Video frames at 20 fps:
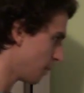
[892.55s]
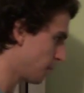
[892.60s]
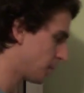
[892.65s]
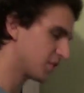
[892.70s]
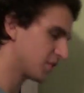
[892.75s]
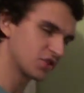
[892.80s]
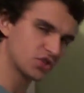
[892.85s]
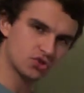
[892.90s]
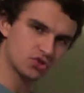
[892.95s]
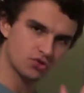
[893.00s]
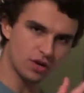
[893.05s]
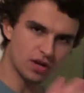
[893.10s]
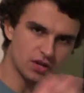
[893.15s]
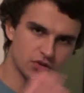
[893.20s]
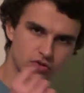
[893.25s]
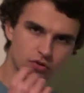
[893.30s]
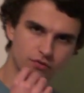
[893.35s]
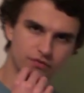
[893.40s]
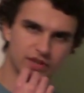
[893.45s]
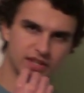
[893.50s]
But the
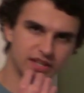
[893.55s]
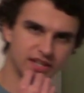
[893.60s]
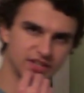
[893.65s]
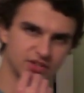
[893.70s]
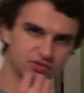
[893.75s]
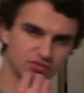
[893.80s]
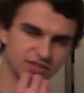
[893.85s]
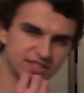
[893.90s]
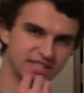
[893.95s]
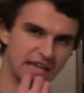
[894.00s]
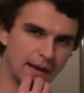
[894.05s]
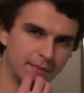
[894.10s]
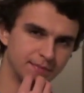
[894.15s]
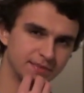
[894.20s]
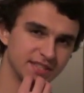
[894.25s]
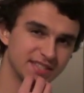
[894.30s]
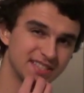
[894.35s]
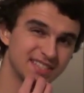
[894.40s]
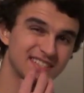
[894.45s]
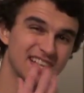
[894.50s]
structure of these
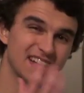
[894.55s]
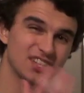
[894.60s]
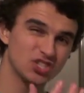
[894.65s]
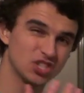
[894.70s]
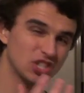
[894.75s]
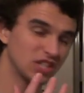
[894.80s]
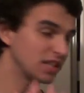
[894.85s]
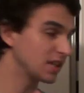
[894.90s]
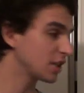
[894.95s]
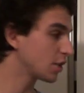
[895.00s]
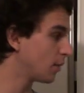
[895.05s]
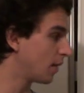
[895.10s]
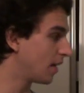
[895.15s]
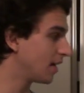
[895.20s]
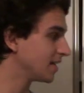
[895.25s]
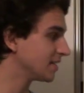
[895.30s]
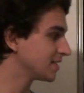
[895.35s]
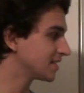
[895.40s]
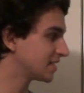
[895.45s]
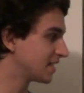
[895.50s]
receptors is actually
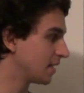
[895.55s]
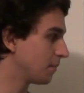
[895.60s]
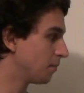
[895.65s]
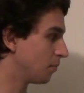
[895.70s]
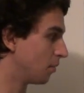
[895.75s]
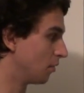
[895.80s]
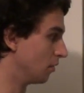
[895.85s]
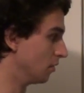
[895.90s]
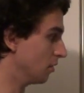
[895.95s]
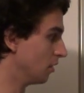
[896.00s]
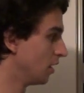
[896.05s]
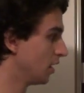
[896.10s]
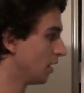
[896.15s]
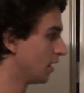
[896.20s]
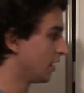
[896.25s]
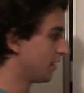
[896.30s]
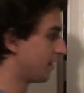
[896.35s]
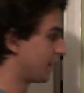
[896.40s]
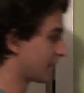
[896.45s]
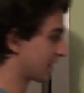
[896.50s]
quite simple.
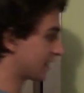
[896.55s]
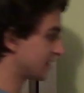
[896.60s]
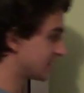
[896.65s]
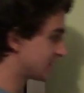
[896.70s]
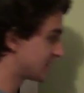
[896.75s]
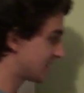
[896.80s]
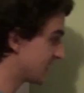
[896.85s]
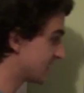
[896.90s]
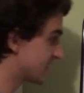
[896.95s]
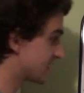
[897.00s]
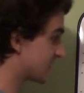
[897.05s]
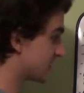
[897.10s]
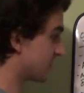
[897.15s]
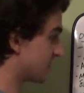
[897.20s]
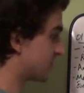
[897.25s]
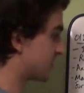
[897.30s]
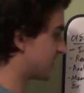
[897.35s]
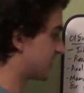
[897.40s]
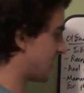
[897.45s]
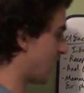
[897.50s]
It consists
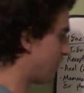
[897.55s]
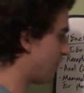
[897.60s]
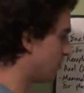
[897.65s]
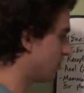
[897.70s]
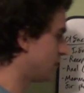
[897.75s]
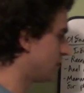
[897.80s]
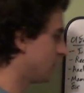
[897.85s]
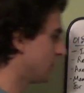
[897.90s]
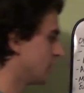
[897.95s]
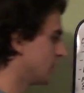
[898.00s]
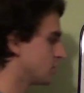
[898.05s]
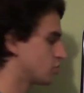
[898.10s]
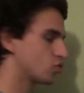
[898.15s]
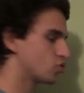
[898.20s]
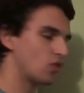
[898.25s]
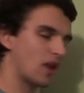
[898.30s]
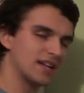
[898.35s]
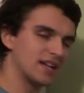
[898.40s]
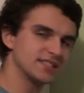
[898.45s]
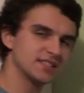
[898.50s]
of 7
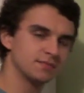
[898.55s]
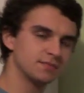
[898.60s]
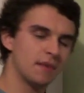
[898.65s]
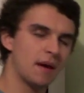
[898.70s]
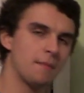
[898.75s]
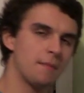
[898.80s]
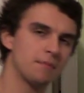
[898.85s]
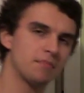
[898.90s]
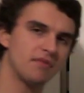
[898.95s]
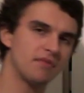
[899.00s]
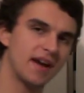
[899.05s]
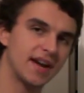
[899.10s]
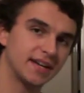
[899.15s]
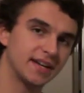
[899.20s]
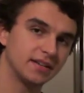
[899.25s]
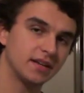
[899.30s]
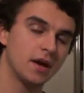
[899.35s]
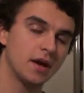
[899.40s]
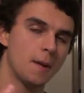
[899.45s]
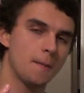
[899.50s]

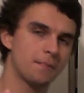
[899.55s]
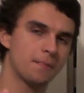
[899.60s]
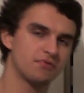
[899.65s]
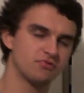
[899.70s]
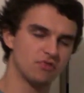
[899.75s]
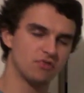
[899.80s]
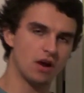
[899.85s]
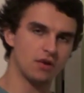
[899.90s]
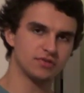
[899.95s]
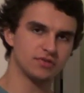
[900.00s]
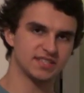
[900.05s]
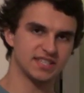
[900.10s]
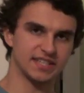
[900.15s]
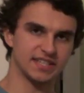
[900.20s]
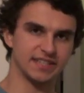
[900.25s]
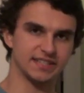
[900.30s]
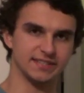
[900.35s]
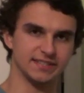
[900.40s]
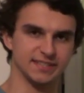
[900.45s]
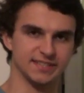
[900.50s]
transmembrane
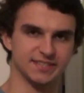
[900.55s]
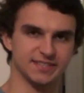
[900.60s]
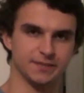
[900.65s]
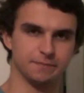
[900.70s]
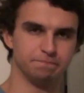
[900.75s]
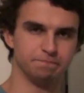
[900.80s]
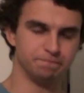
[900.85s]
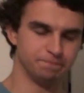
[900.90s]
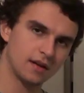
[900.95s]
proteins.